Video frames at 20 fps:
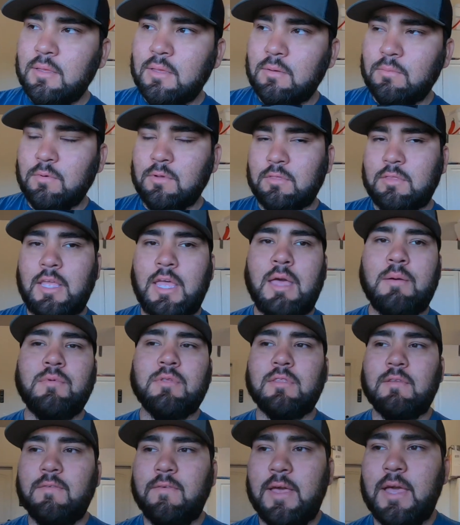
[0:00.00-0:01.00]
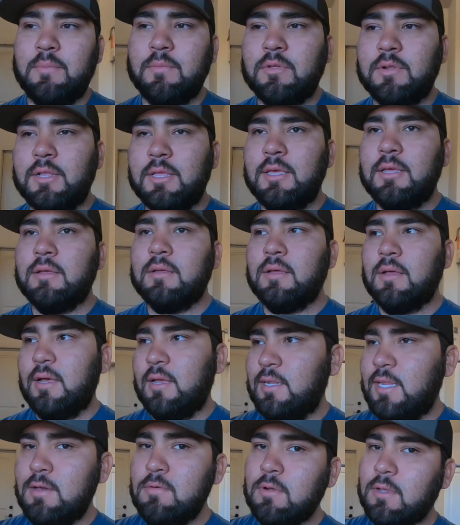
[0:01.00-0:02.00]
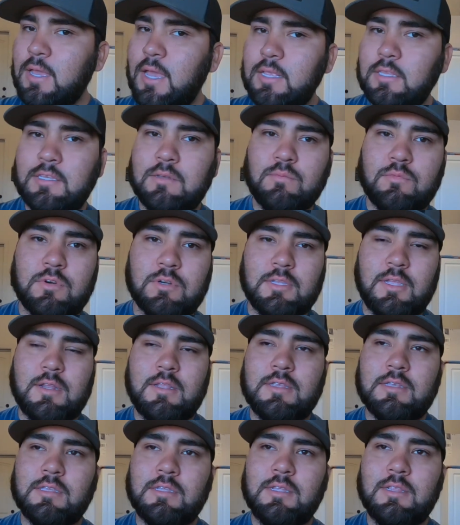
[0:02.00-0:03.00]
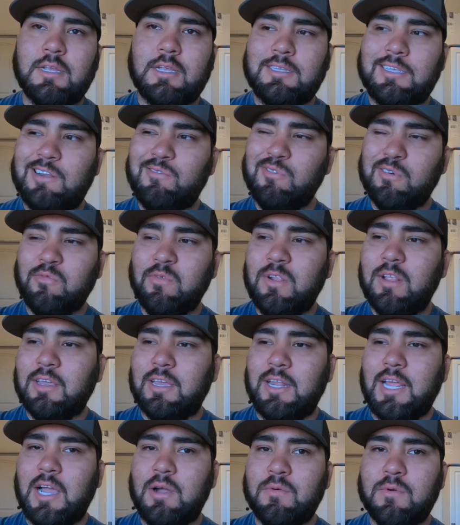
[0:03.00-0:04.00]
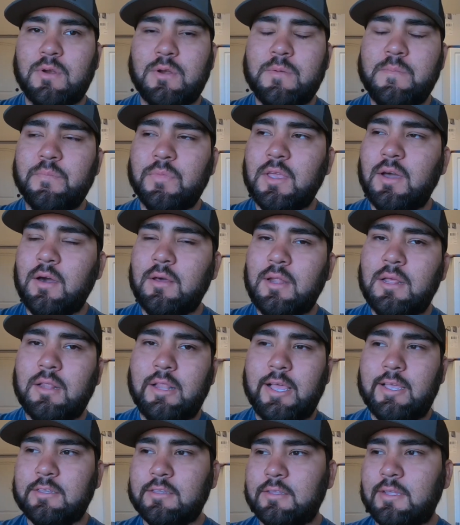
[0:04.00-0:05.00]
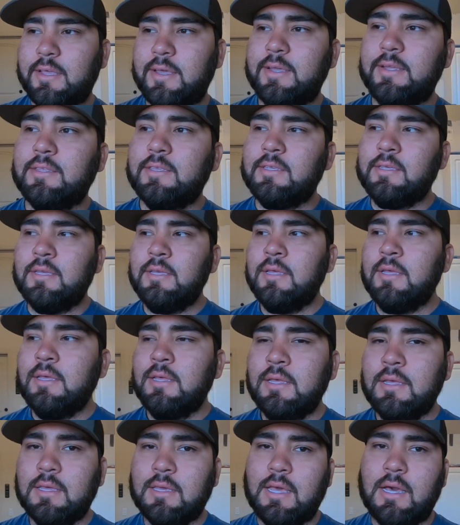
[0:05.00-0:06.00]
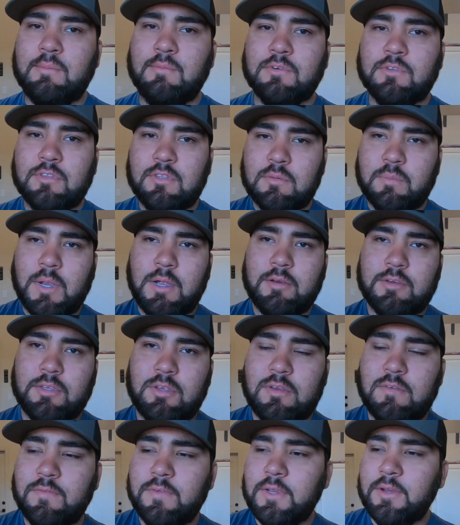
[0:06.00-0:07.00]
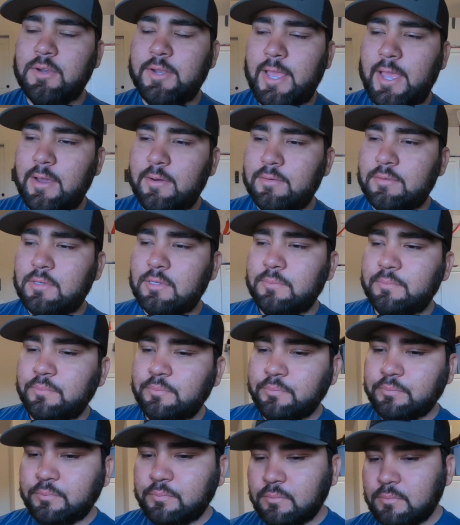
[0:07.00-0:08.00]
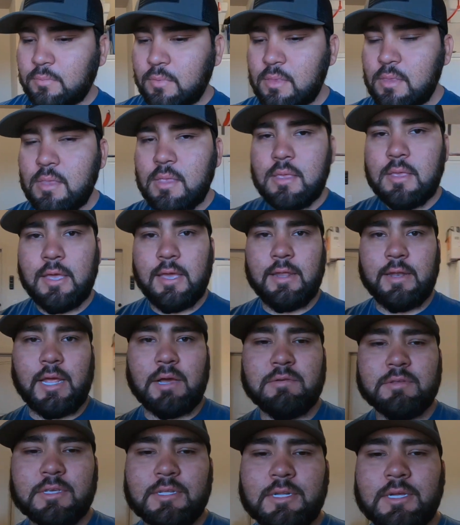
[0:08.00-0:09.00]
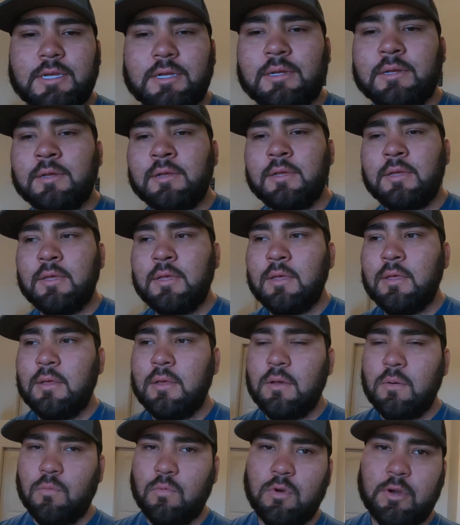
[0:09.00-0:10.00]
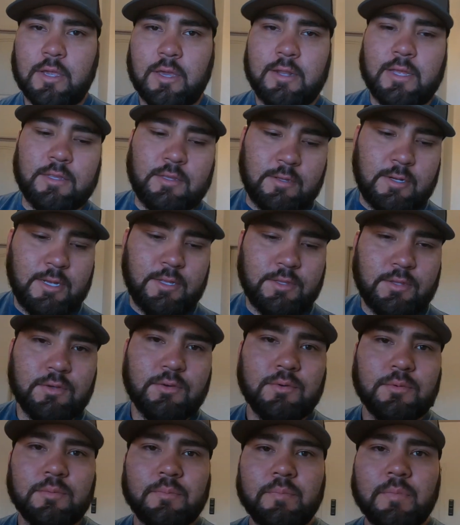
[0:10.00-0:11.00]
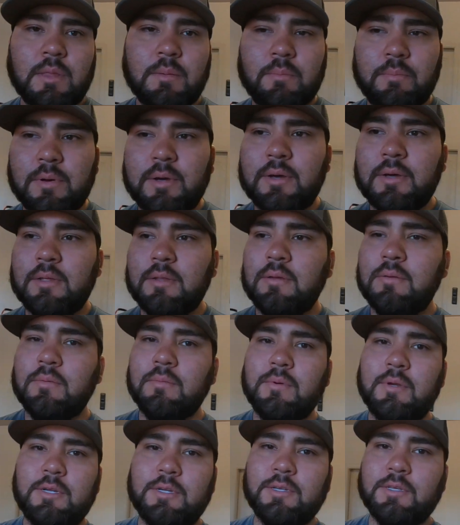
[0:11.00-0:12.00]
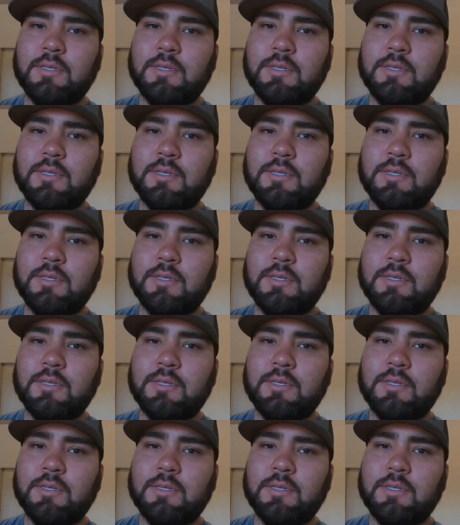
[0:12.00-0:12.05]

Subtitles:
with them, with the family. I did get some work done on this thing. Like I said, I worked for like an hour on it last night, got most of the power steering figured out, and I was gonna work on it today too, but we